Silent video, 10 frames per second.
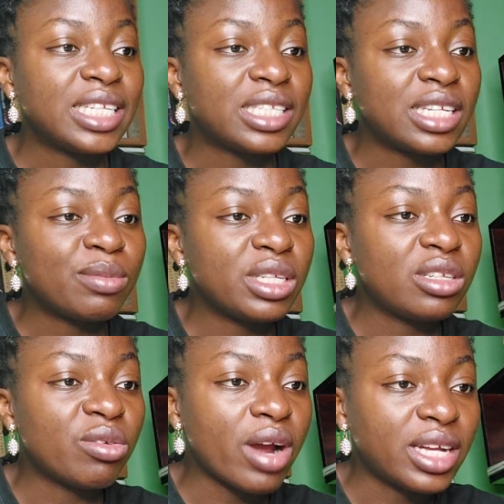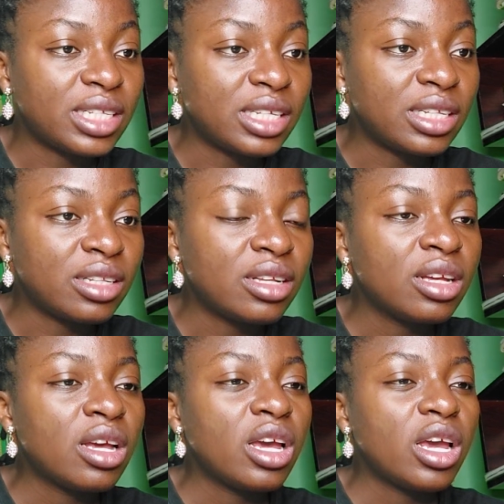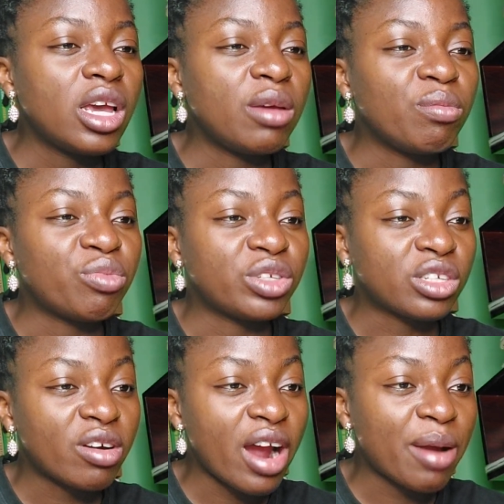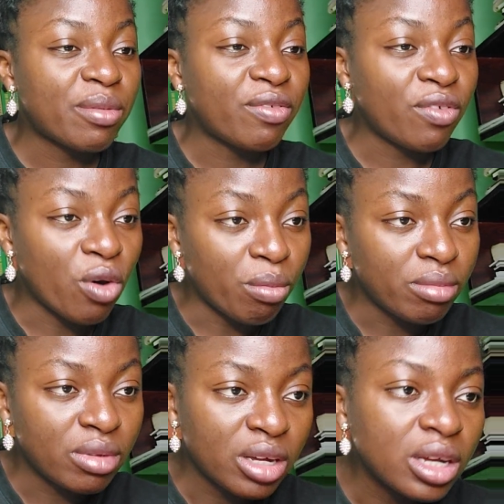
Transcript: statement in writing in prescribed form,